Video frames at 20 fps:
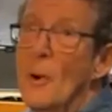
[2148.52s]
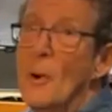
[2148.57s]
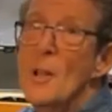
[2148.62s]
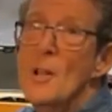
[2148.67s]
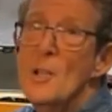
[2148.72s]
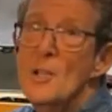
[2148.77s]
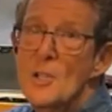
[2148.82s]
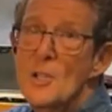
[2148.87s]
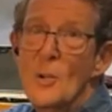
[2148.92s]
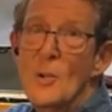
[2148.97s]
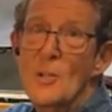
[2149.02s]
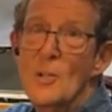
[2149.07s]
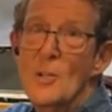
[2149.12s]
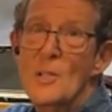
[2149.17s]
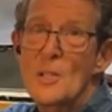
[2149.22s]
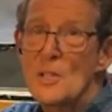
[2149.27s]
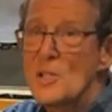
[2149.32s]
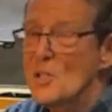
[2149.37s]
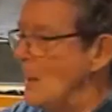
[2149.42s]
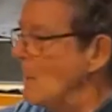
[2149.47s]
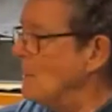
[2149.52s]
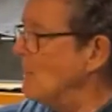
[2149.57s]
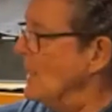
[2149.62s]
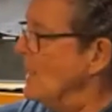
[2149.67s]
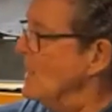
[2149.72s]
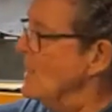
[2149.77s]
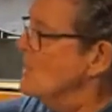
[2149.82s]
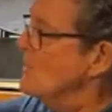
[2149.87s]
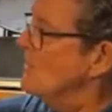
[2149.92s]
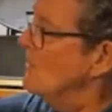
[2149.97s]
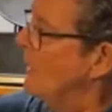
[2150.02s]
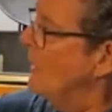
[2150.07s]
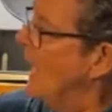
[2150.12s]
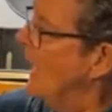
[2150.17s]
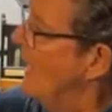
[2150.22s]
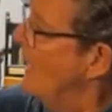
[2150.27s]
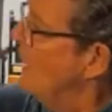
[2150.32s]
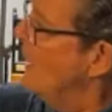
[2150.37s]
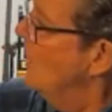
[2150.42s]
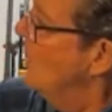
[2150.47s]
furniture, or just something that's
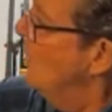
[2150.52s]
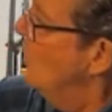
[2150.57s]
flat,